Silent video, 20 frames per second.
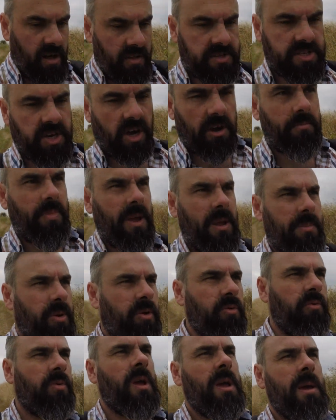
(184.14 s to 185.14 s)
of the time people
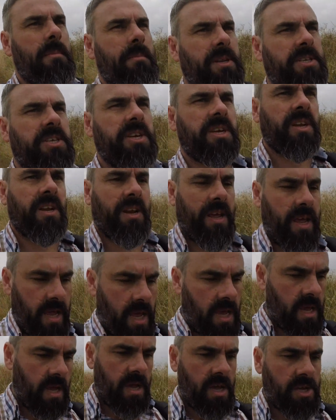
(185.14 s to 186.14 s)
who particularly
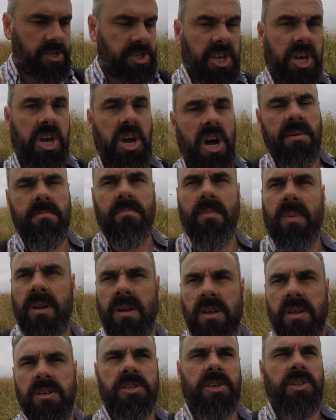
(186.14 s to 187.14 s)
succumb
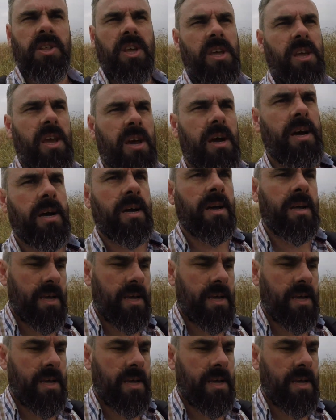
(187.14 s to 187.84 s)
to the